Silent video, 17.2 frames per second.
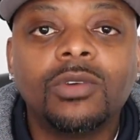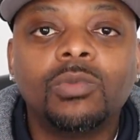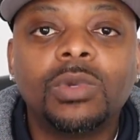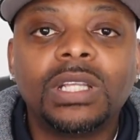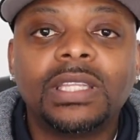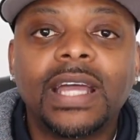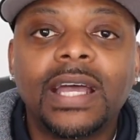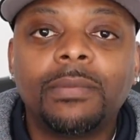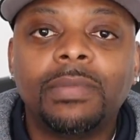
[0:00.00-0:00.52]

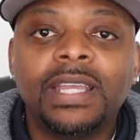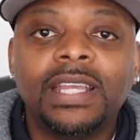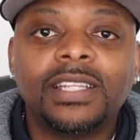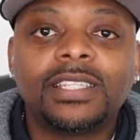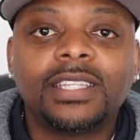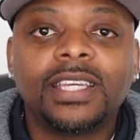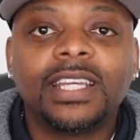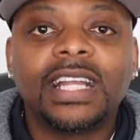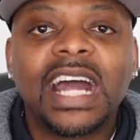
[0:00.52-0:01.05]
With that being
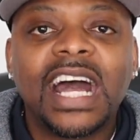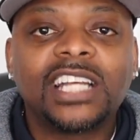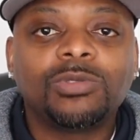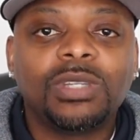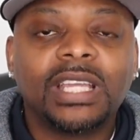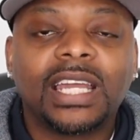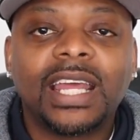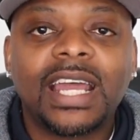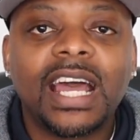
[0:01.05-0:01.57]
said, guys,
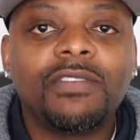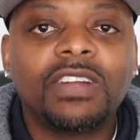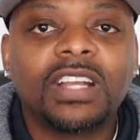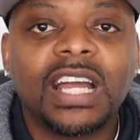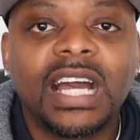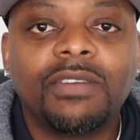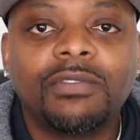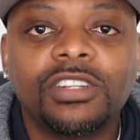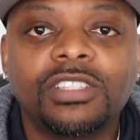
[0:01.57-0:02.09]
we got to have a
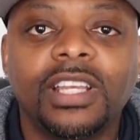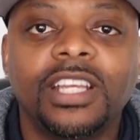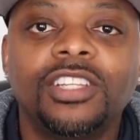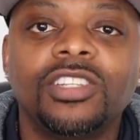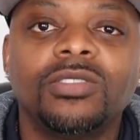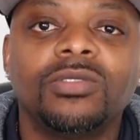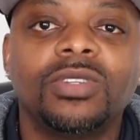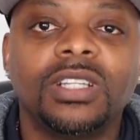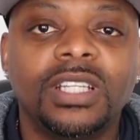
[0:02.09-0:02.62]

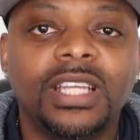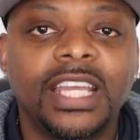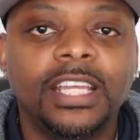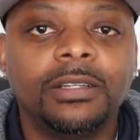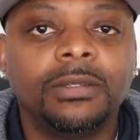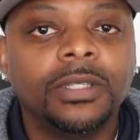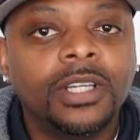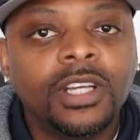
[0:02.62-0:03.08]
conversation on the day,